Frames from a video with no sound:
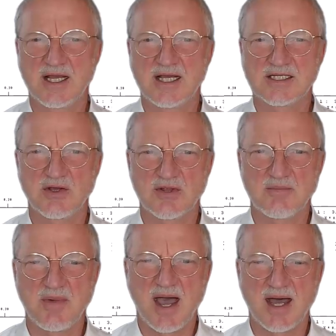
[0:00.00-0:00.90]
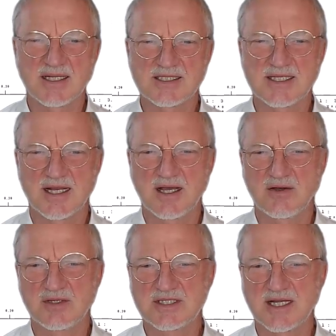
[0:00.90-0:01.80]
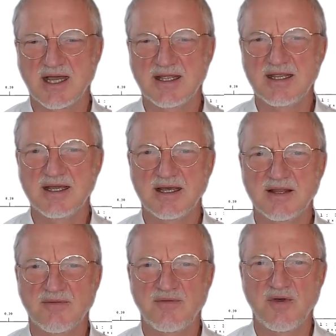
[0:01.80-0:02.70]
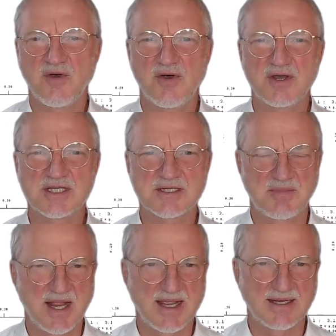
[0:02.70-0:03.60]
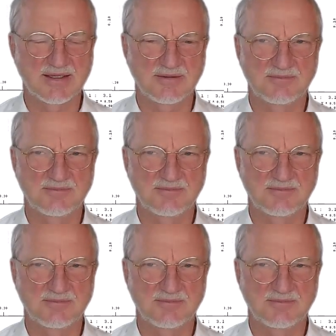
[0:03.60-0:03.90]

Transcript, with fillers: So the master nodes are here in the first plane.